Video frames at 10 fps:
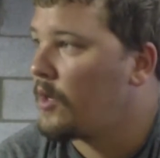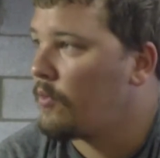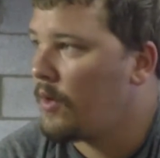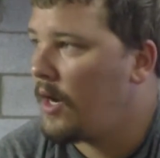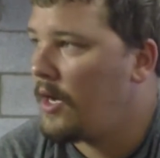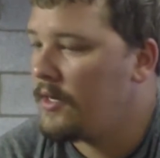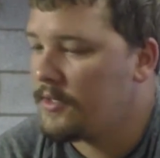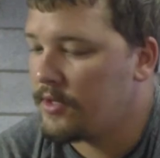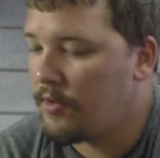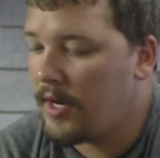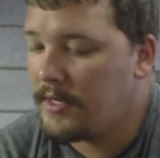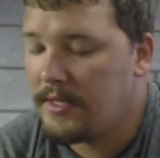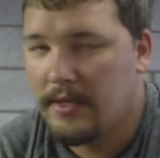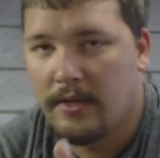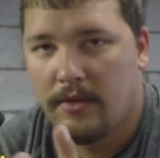Rod is a great,
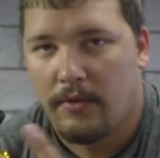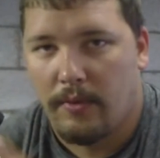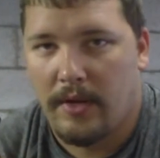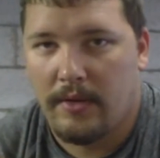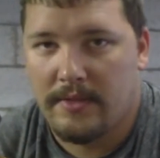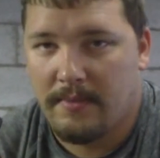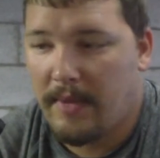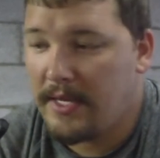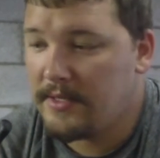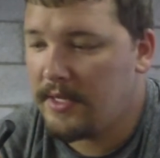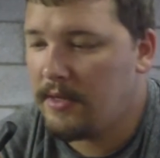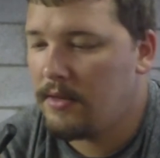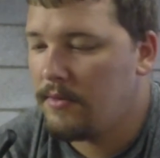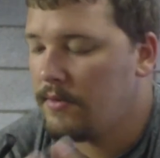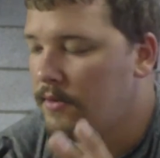reel is amazing,
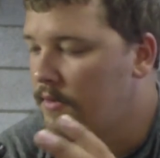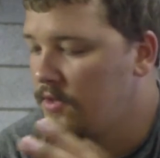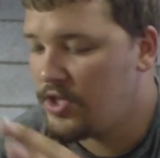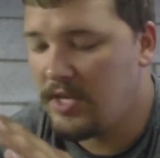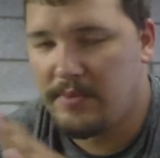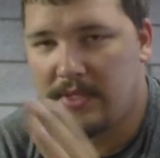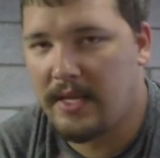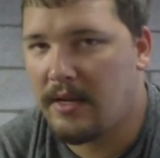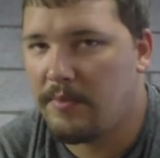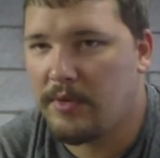cheap setup.